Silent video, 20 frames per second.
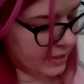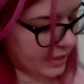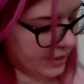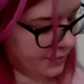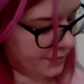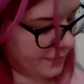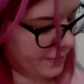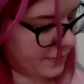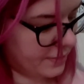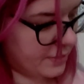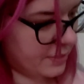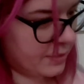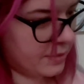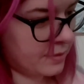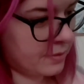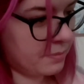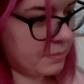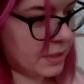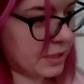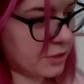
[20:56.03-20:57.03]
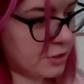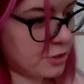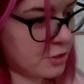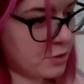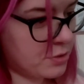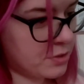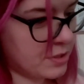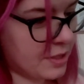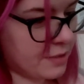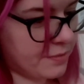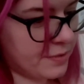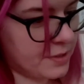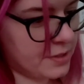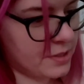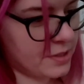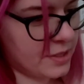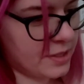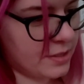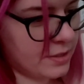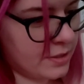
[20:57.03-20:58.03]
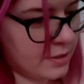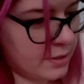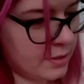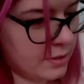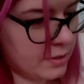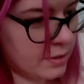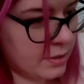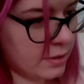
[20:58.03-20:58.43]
we're ready to leave. Pick your shoes out first.